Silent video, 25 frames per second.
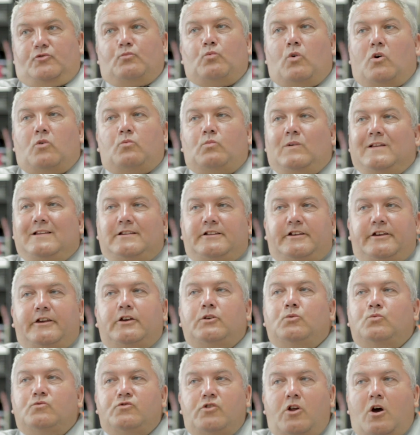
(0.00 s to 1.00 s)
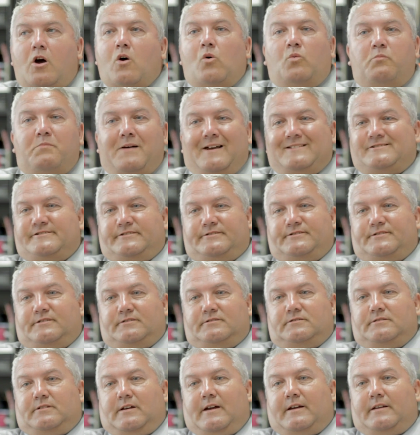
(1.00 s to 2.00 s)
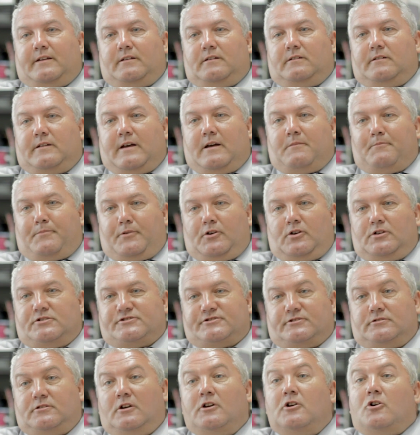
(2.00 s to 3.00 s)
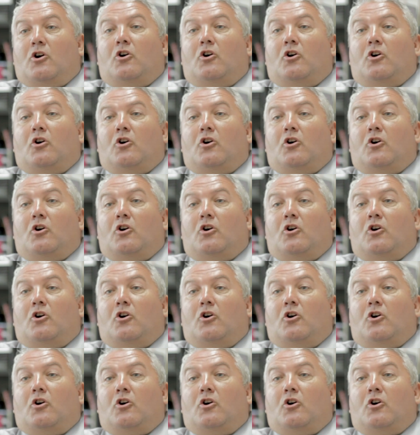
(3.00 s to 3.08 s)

What will you know better than that person?